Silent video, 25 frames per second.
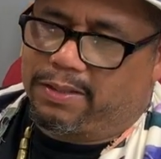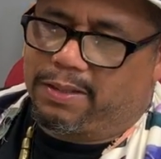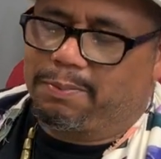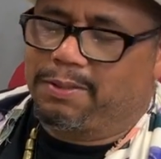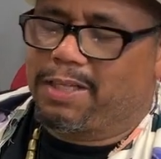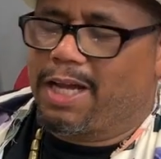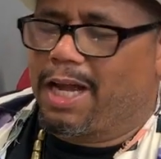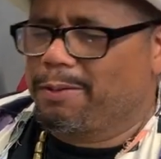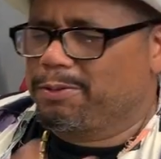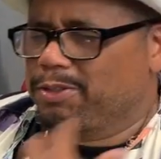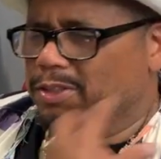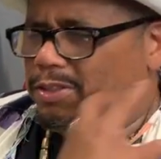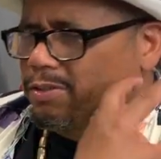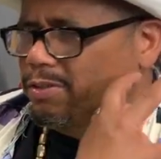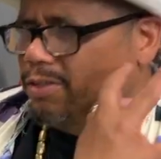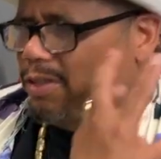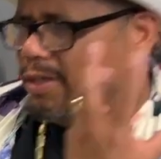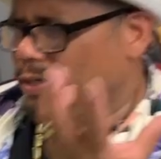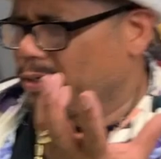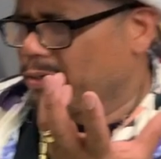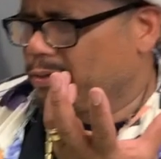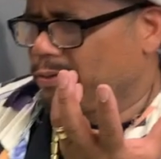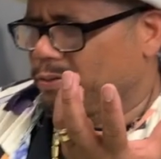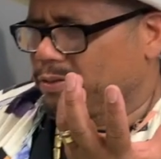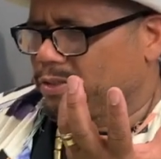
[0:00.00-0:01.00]
Sometimes you
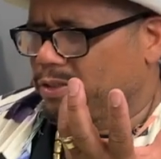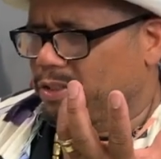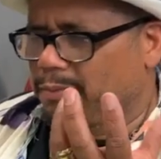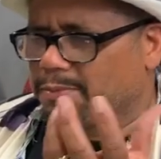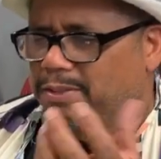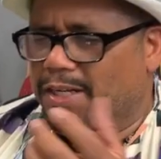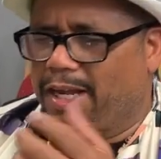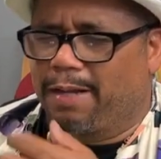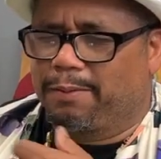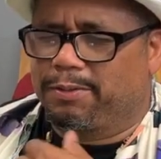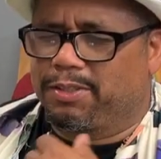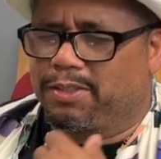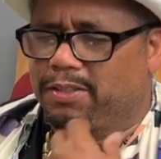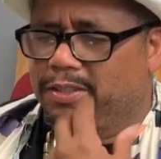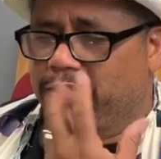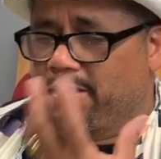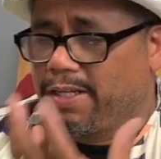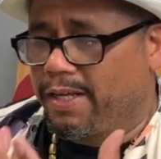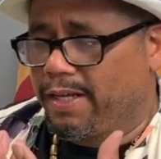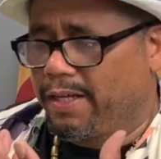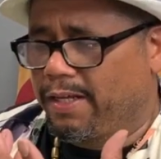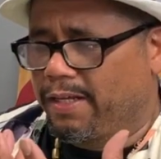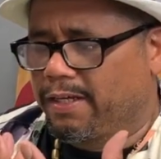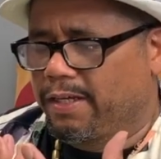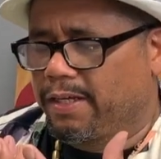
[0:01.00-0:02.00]
know, sometimes you
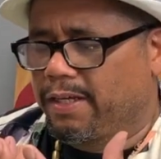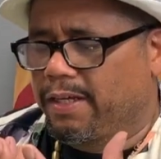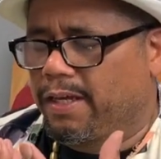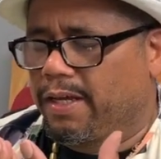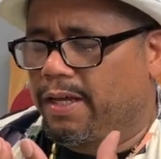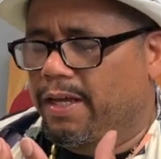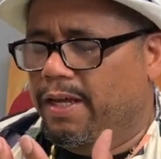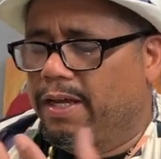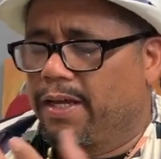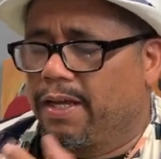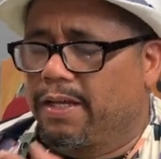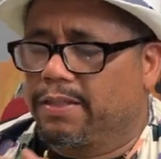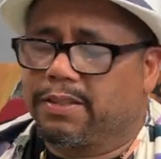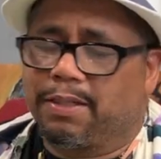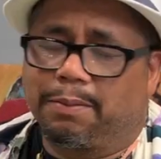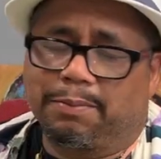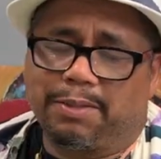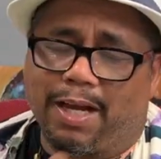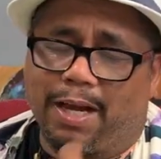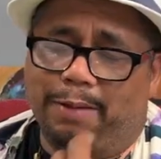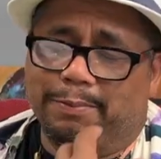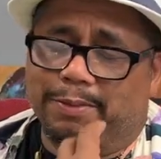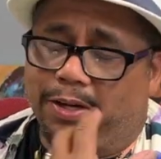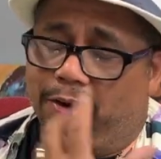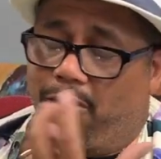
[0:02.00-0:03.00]
think,
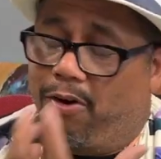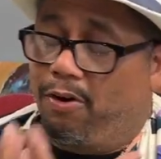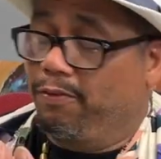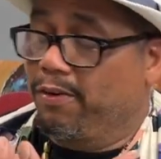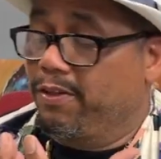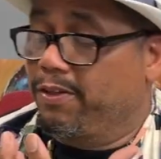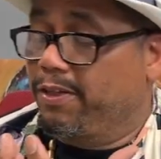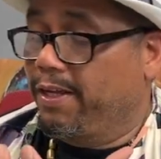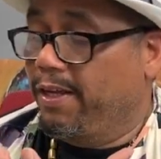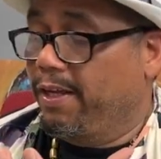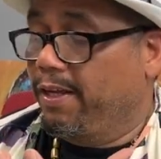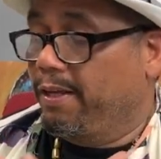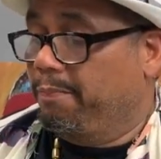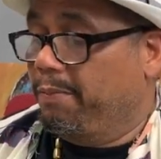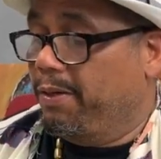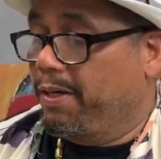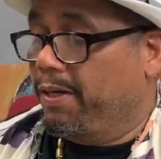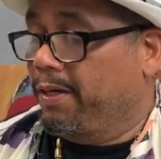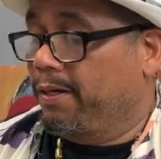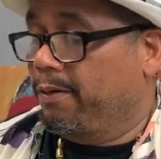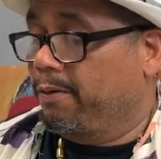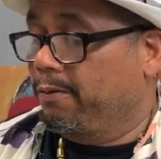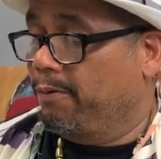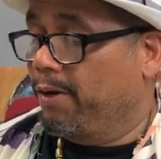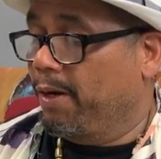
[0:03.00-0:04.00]
sometimes I overthink,
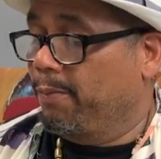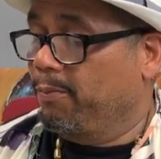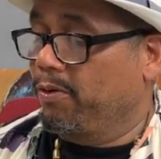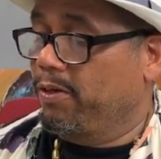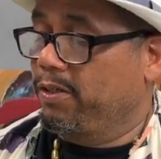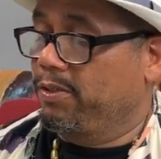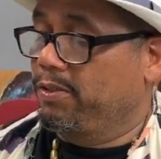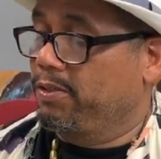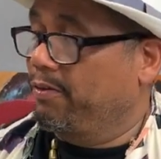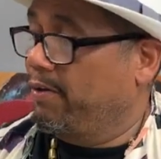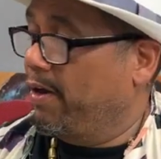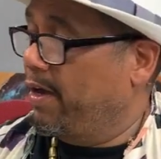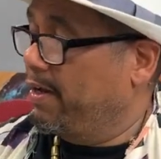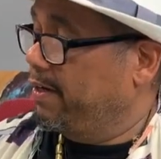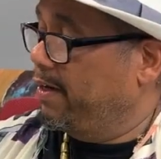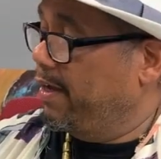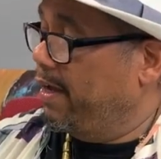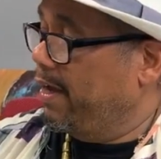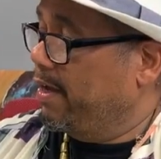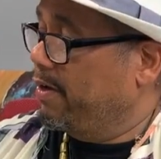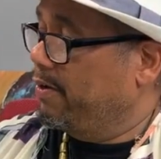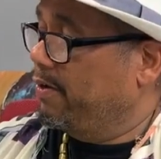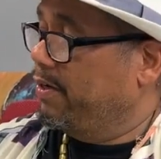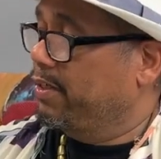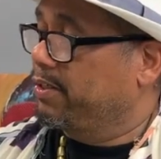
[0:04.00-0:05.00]
but what I'm going to do right
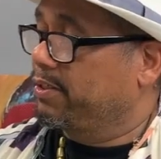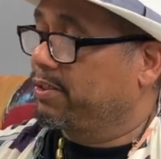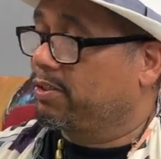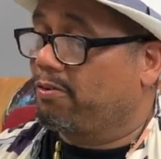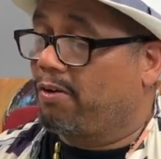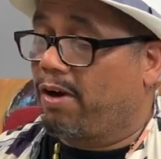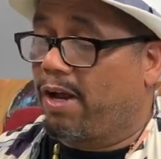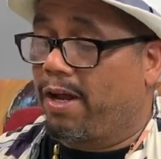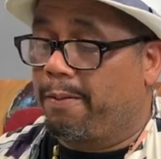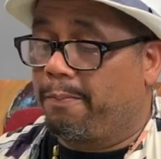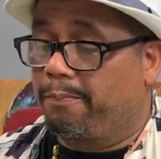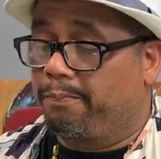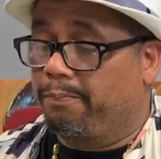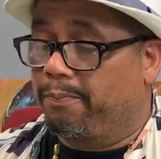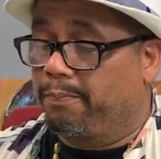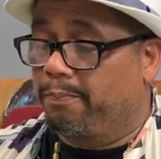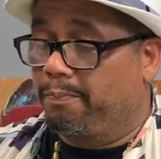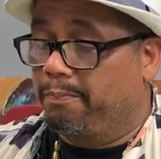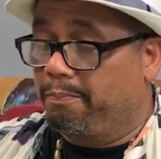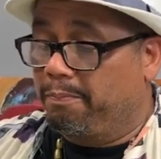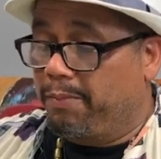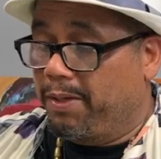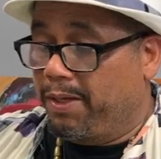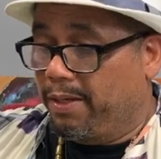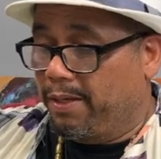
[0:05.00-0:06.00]
now is grab
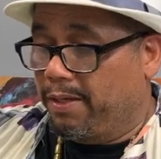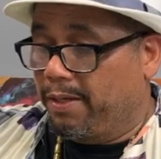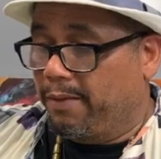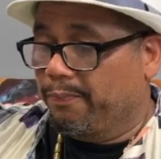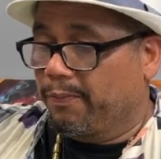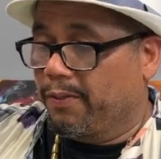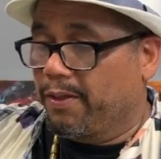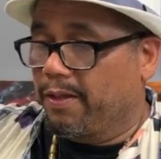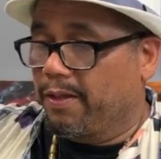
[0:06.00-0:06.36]
me,